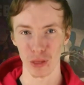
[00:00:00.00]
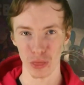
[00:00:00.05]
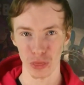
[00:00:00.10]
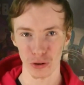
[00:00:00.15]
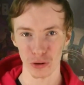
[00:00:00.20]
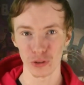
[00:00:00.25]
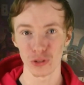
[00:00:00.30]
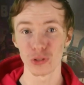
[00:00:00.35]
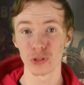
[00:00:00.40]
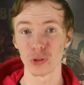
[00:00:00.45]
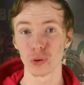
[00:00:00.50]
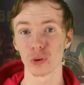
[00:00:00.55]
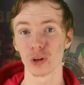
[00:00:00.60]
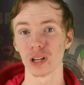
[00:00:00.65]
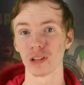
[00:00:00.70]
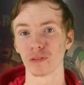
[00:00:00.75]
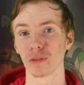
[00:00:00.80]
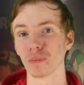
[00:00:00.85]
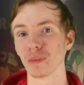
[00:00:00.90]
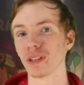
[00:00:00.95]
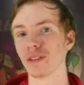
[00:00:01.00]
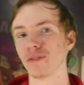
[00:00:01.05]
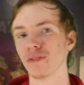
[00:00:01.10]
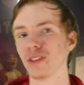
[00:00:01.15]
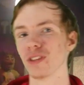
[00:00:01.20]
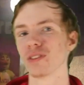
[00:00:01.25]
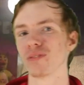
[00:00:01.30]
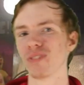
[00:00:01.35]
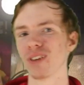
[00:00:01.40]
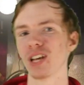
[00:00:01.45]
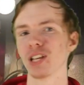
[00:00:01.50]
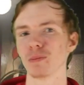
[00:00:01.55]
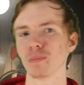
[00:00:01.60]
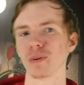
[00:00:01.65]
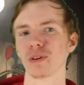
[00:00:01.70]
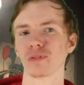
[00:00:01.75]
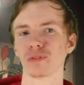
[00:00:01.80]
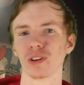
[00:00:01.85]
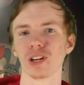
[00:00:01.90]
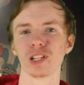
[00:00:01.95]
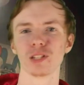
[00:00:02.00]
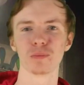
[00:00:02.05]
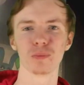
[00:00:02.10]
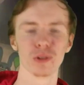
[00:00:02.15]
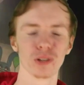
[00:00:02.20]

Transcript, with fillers: the third story from the fifth Fazbear Frights